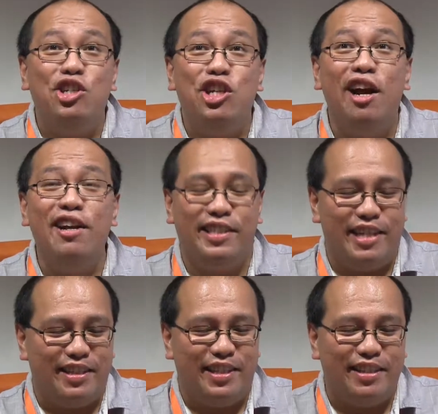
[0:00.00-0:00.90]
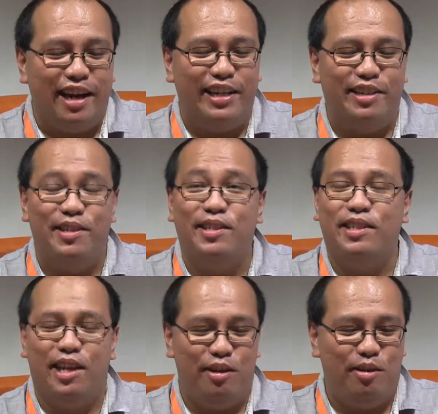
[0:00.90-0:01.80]
chunks that
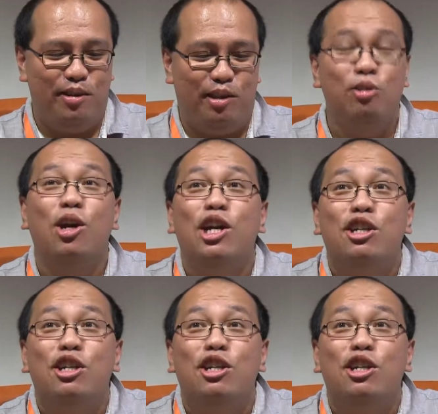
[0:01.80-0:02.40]
scientists can use to